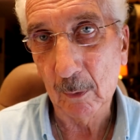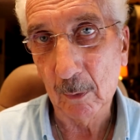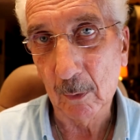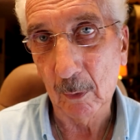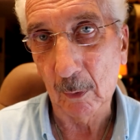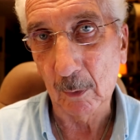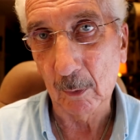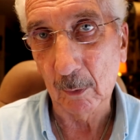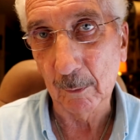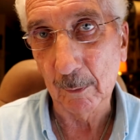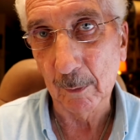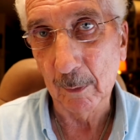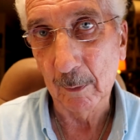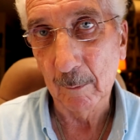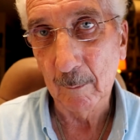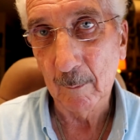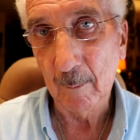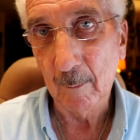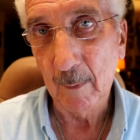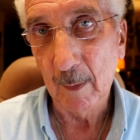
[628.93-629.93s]
called
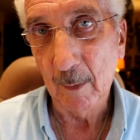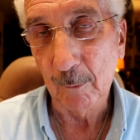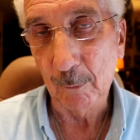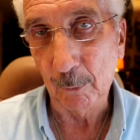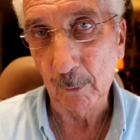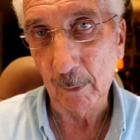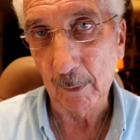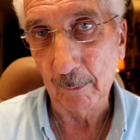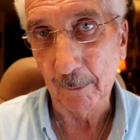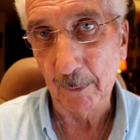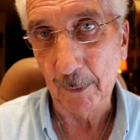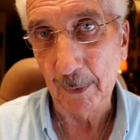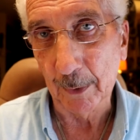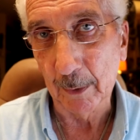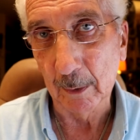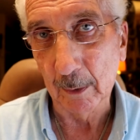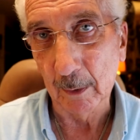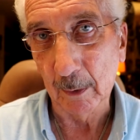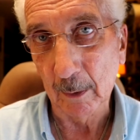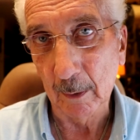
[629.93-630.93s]
Forever
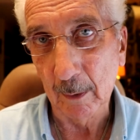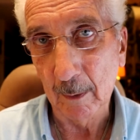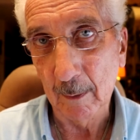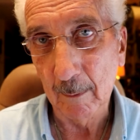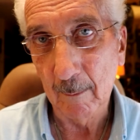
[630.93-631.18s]
Young.